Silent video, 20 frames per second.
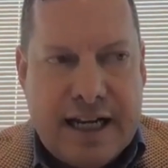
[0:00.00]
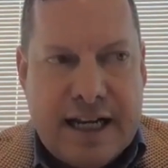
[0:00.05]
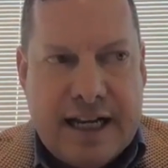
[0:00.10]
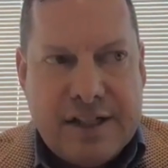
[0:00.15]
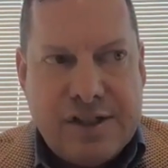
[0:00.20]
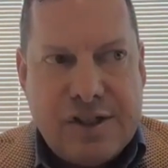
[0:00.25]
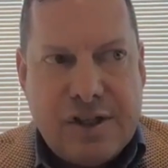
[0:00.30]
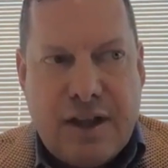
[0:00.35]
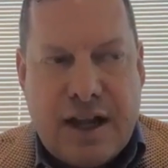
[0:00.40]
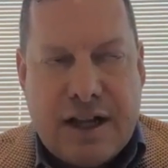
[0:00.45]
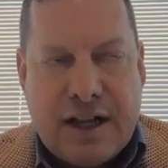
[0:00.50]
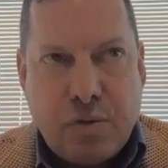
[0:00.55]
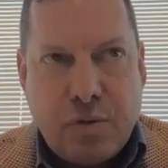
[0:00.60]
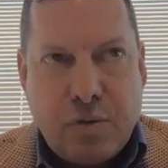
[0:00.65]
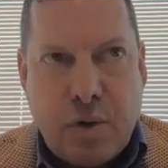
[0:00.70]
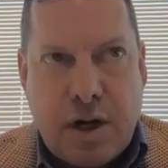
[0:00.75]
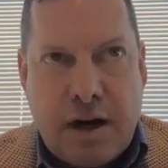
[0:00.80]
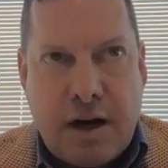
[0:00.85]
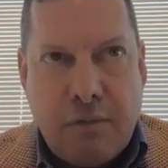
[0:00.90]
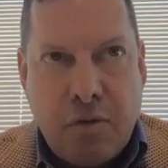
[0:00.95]
And so
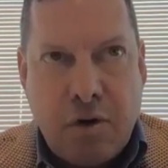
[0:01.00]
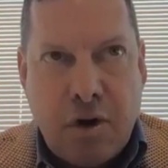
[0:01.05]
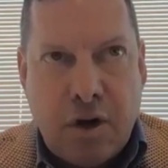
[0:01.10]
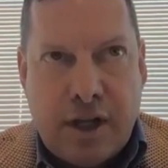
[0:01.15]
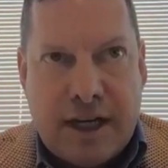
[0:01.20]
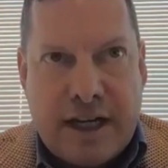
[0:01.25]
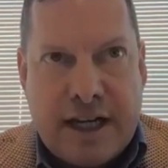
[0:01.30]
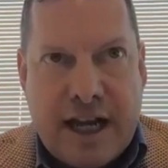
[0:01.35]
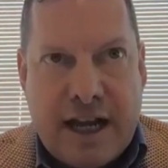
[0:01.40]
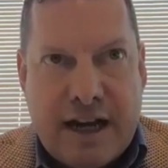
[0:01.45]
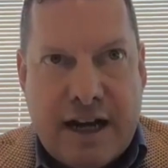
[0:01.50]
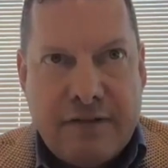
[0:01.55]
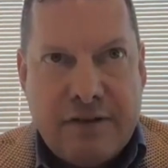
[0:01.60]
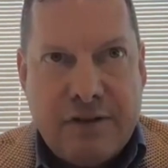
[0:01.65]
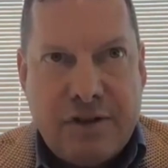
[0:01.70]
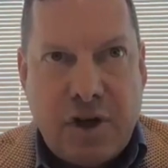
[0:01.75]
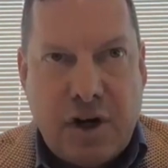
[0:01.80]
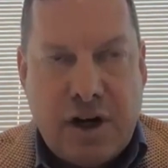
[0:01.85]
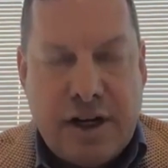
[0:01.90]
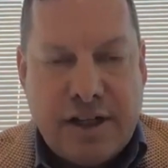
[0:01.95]
that's where I really kind of
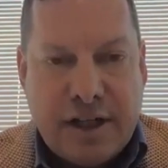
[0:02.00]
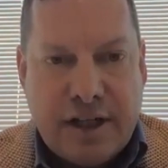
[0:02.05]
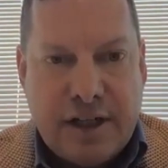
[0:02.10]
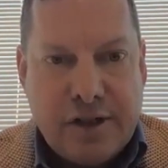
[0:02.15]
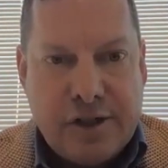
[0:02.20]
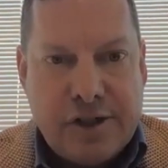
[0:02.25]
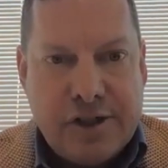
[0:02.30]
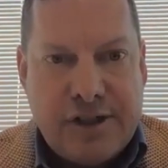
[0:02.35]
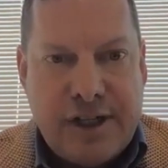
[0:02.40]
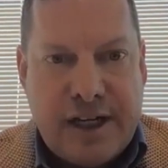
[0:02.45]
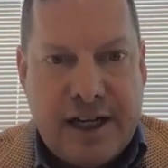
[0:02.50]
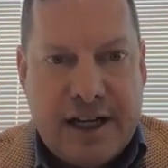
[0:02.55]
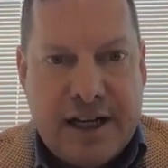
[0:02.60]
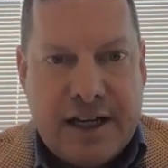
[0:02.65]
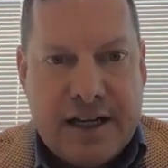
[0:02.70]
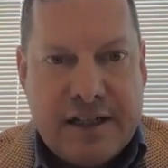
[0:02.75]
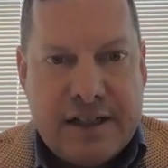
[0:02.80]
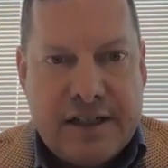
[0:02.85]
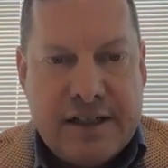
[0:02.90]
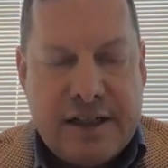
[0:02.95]
started to
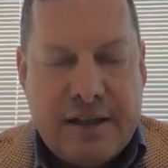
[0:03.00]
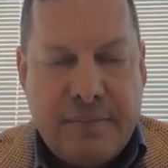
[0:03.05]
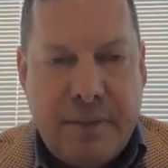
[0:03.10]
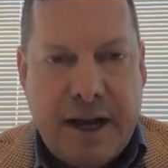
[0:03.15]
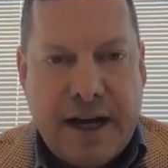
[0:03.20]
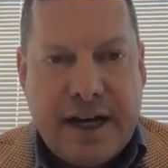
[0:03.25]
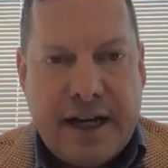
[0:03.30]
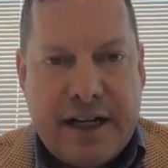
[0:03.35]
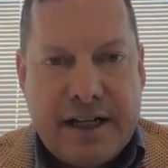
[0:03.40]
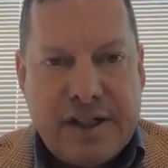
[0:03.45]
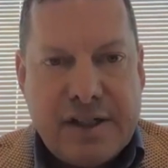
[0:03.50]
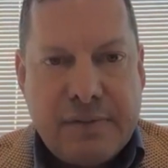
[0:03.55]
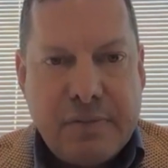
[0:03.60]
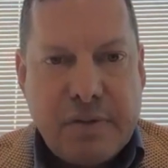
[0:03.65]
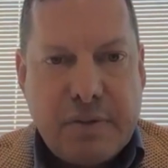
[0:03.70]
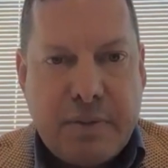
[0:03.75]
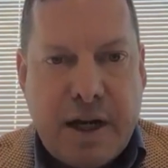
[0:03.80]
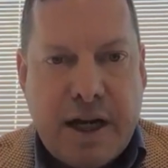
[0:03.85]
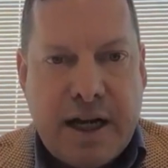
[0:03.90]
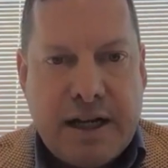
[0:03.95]
understand the
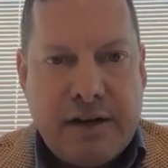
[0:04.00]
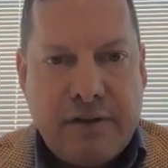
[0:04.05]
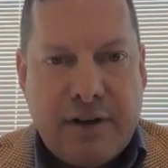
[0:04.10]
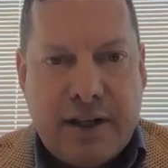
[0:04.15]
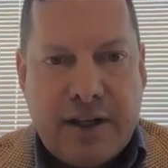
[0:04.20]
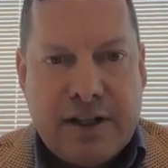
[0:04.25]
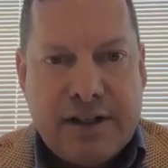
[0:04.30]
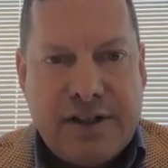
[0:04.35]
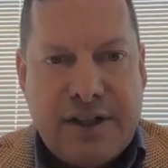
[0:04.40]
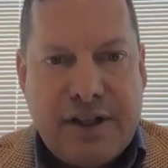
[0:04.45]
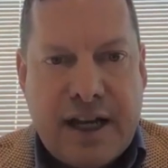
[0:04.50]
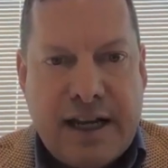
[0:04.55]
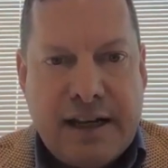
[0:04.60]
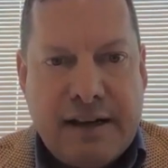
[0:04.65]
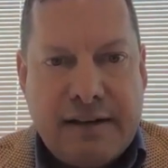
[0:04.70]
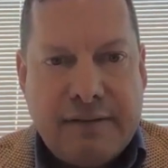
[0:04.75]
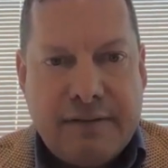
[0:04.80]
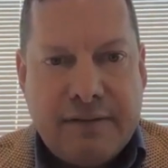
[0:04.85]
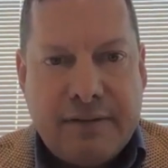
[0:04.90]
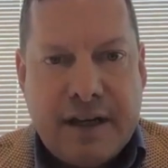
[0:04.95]
mechanisms behind real
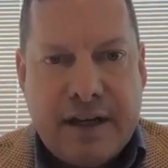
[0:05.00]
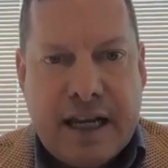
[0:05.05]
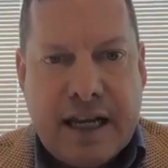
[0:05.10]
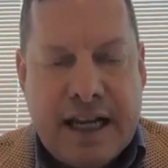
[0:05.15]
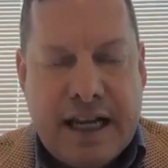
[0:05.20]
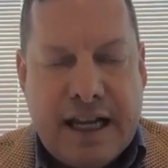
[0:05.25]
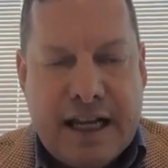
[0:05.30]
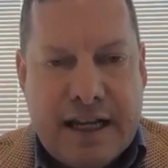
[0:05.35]
estate and